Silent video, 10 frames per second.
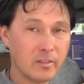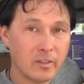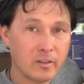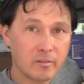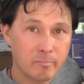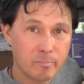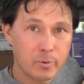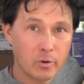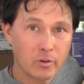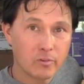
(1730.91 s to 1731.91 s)
think
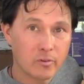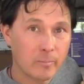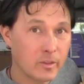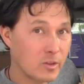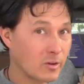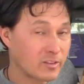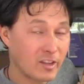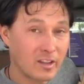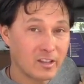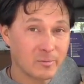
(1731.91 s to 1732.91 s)
produce from the U S
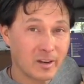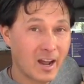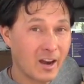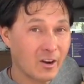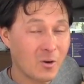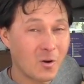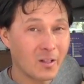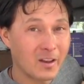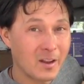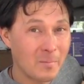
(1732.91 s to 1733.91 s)
A is a bit higher
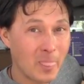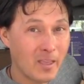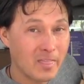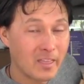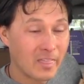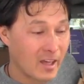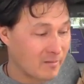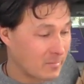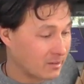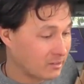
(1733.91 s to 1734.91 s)
quality than that
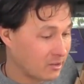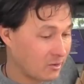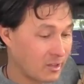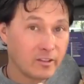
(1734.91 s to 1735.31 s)
of Mexico.